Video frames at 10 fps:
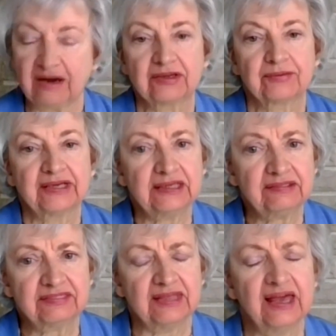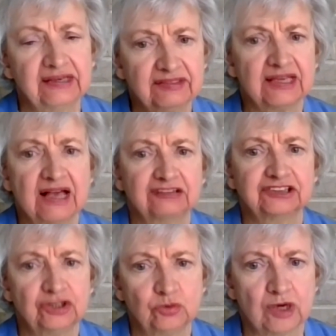Are there any anything else
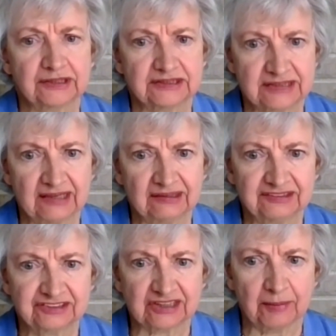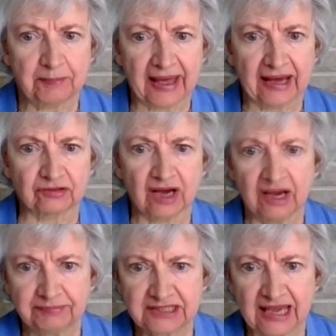that you want to tell us about
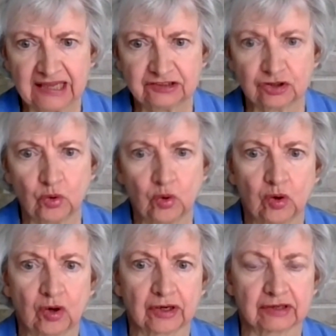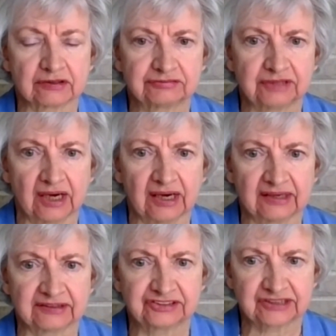updates or
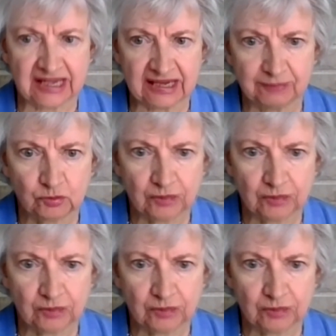uh, scam